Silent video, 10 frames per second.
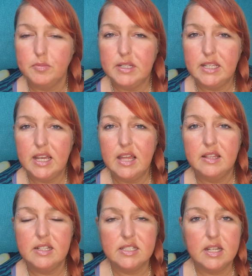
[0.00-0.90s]
media in
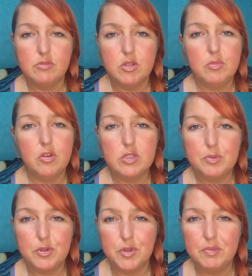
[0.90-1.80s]
the description box
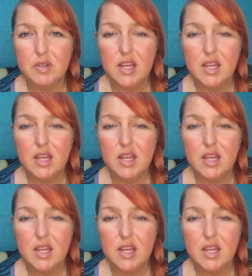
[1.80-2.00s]
below.